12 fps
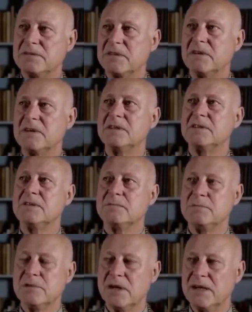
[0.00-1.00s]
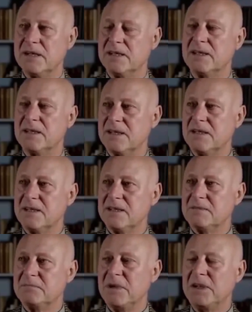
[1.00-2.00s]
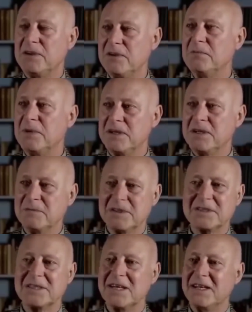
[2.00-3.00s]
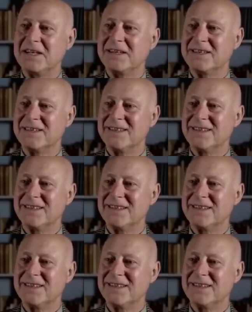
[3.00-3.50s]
going into your brain make you make a mistake?